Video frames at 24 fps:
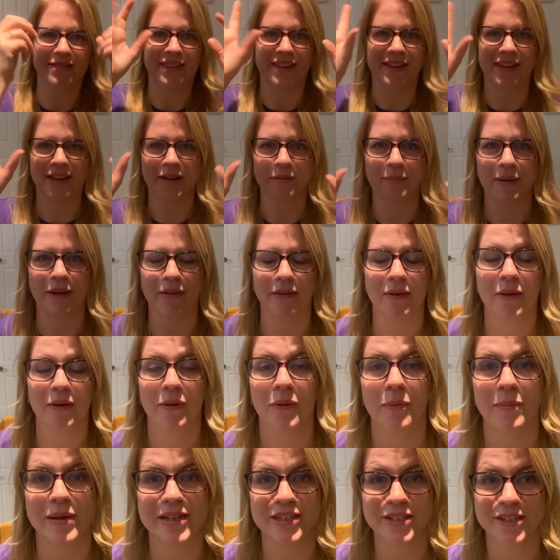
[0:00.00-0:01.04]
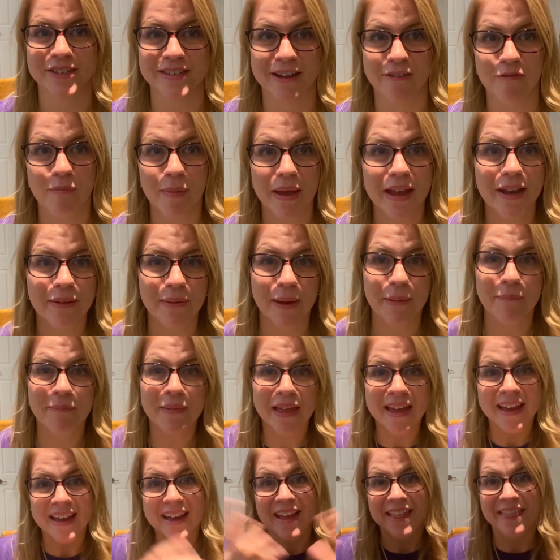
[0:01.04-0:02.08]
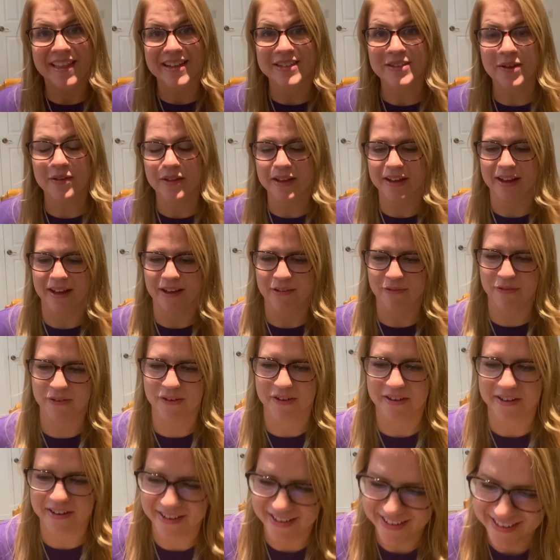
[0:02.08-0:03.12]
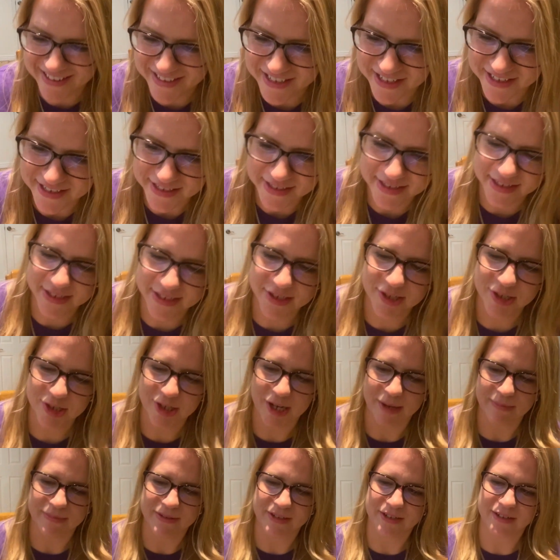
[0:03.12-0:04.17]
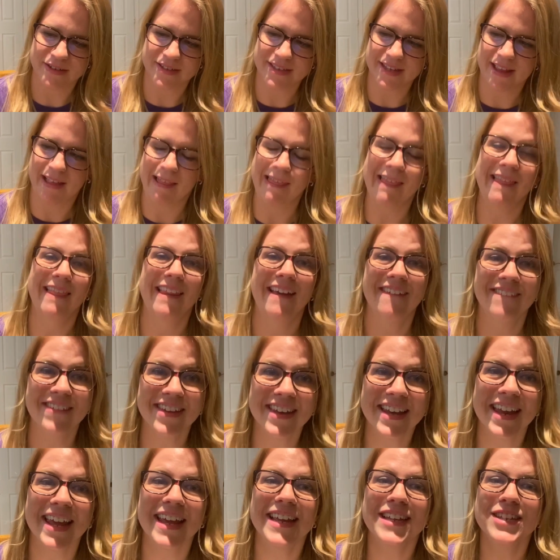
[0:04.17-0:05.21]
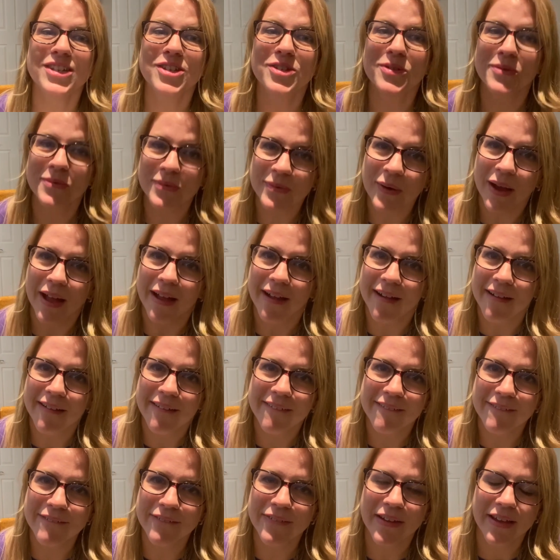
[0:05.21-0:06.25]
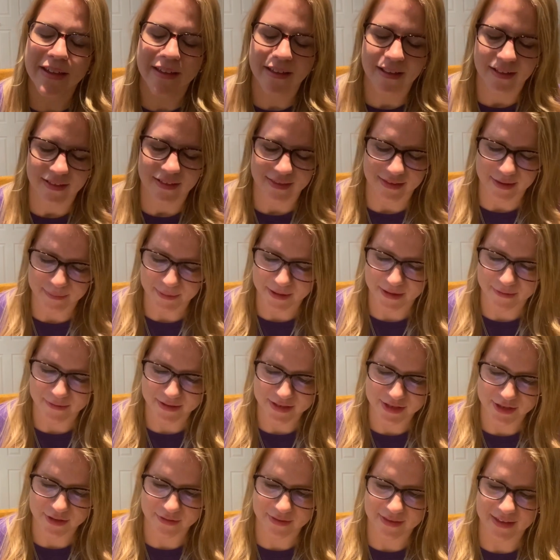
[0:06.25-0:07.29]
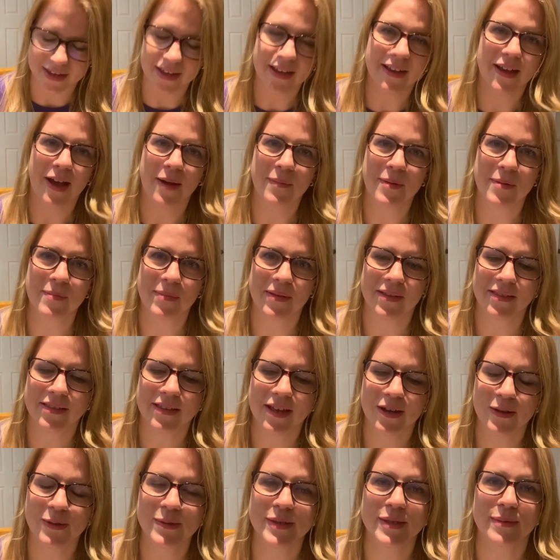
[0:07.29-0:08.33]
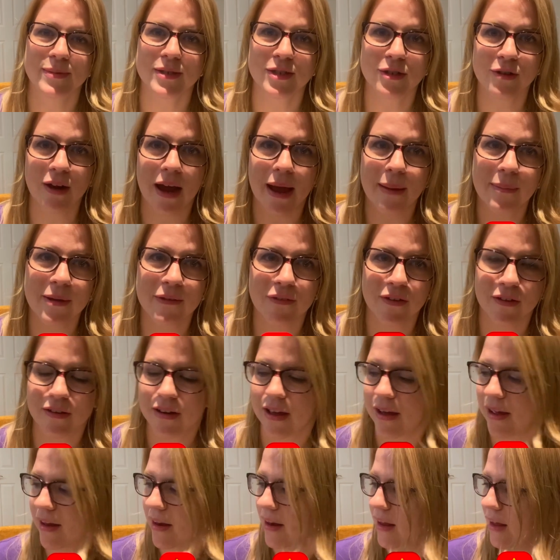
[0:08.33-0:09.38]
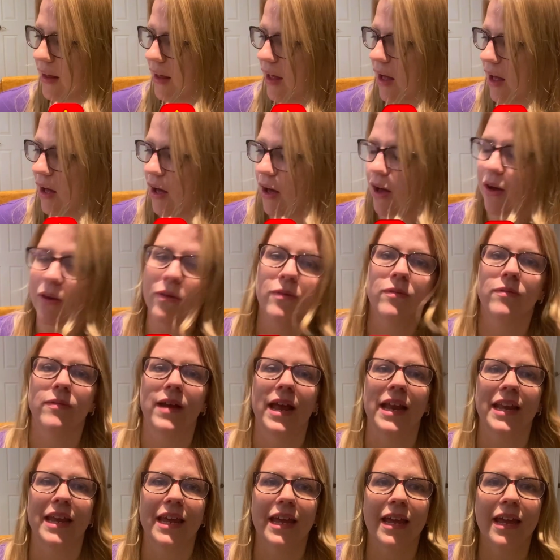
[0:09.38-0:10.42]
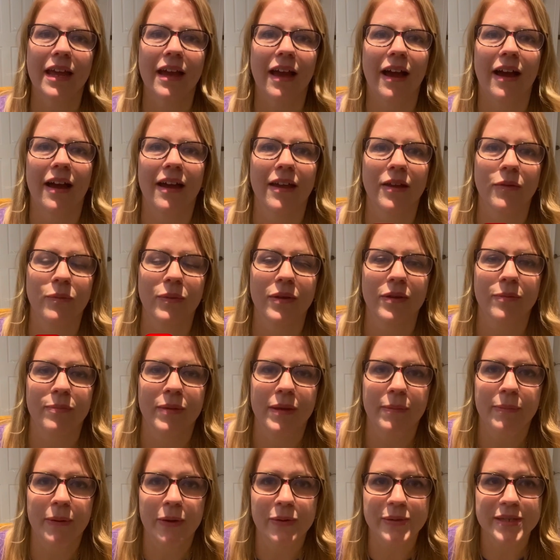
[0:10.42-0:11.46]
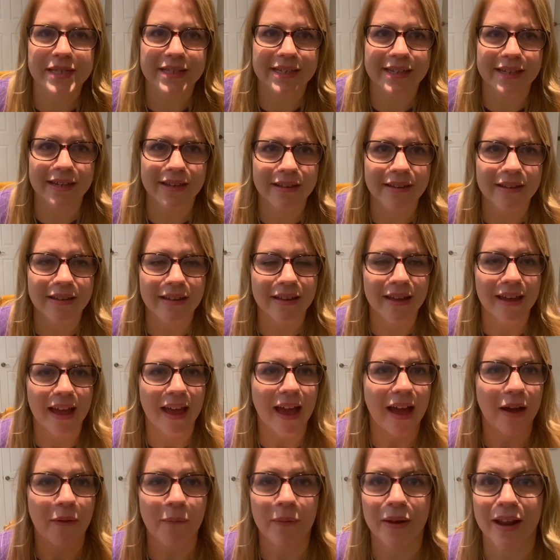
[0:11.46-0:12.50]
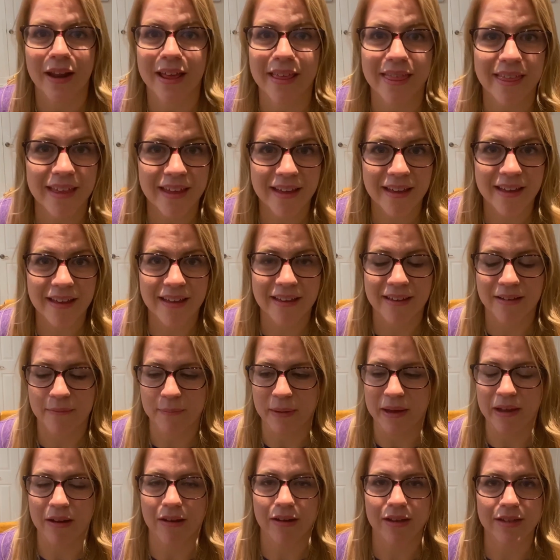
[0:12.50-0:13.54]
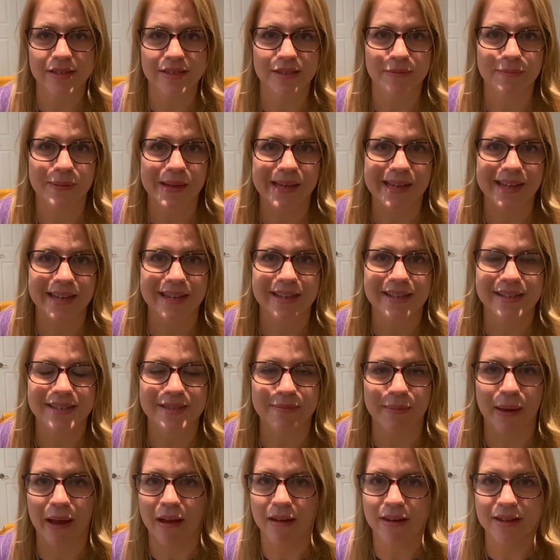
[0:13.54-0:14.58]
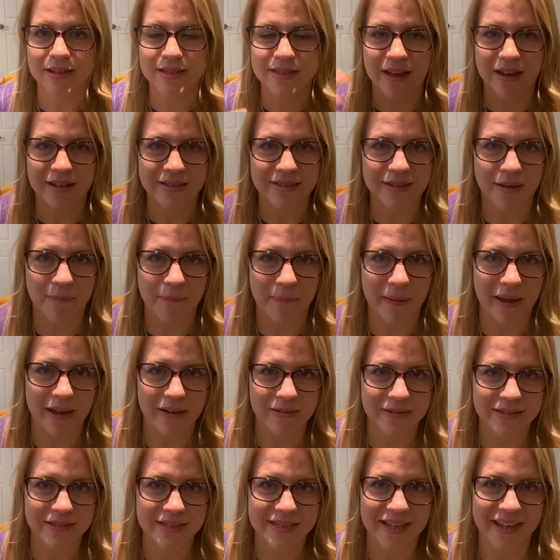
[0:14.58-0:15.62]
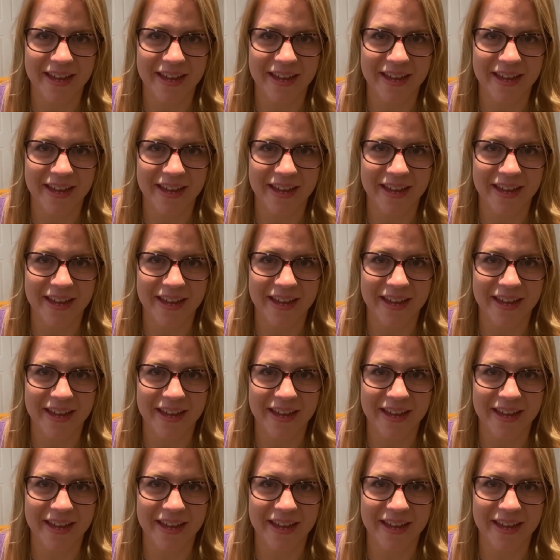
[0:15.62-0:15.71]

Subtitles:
thinking about a whole bunch of stuff. But anyway, that's all I got for Genesis chapters 11 and 12. Let me know what you think. Comment below. Subscribe if you're not already. I will be posting what I think, my honest opinions, my honest thoughts about